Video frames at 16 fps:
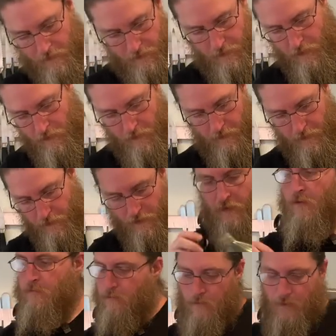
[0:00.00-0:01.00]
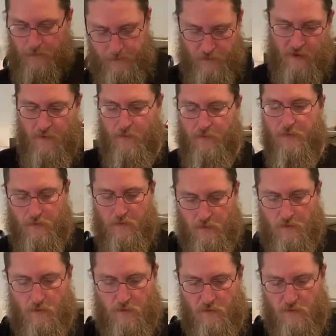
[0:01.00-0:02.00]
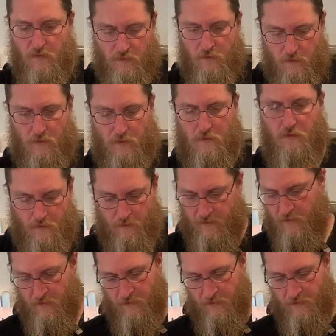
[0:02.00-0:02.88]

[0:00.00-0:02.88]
a good 20 to 30 minutes before you really dig into it.